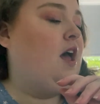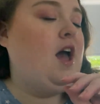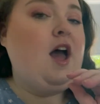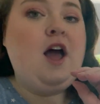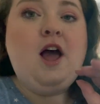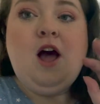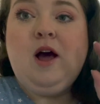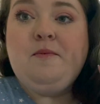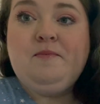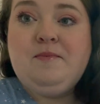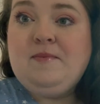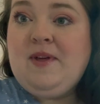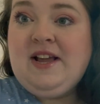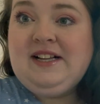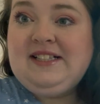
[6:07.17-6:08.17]
etc.,
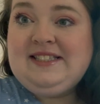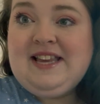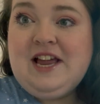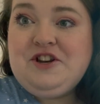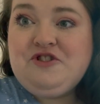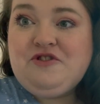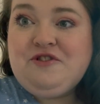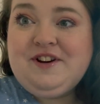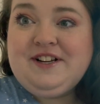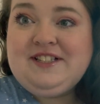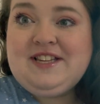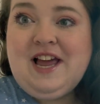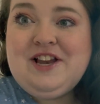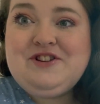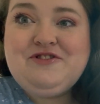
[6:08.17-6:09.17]
um,
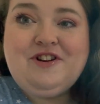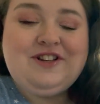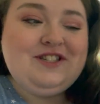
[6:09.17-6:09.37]
etc.